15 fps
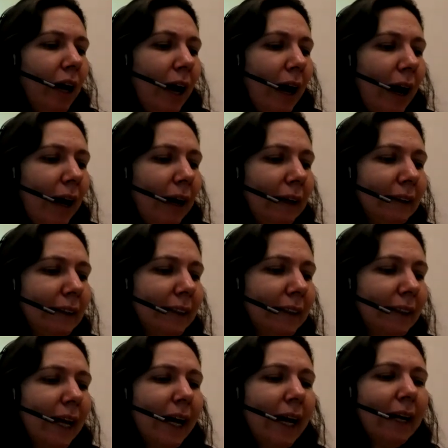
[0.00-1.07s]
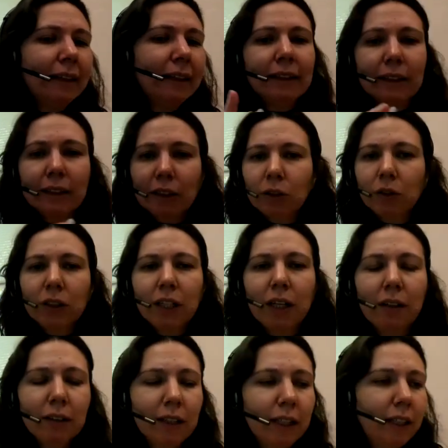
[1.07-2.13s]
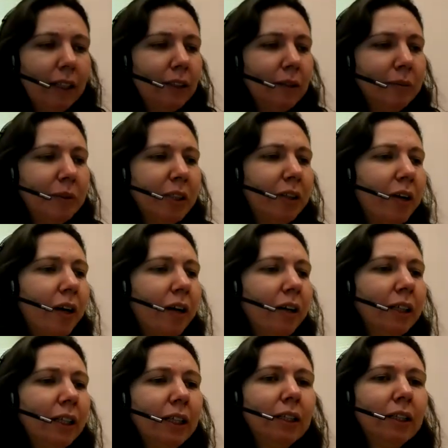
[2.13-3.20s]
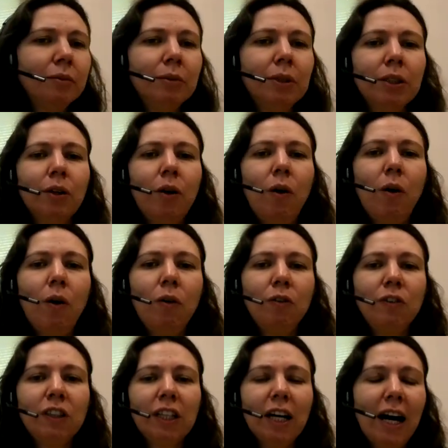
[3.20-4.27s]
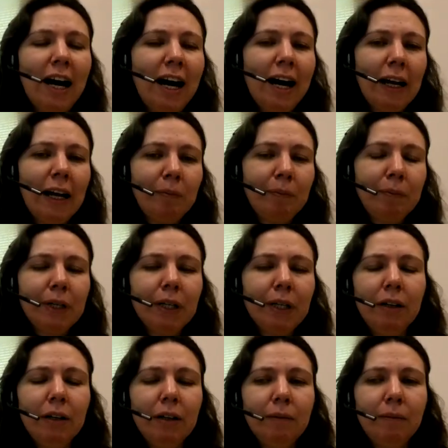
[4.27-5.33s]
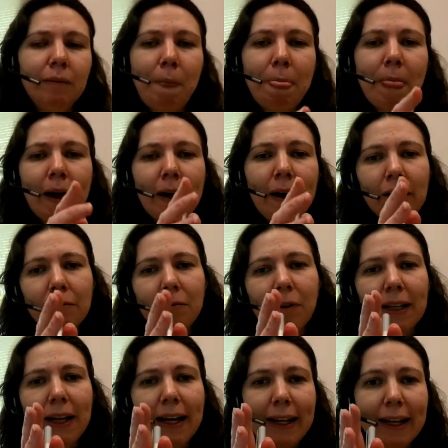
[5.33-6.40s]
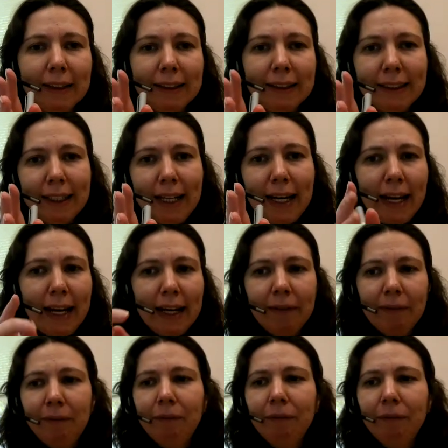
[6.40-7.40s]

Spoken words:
And then those algorithms are algorithms of type, when I can say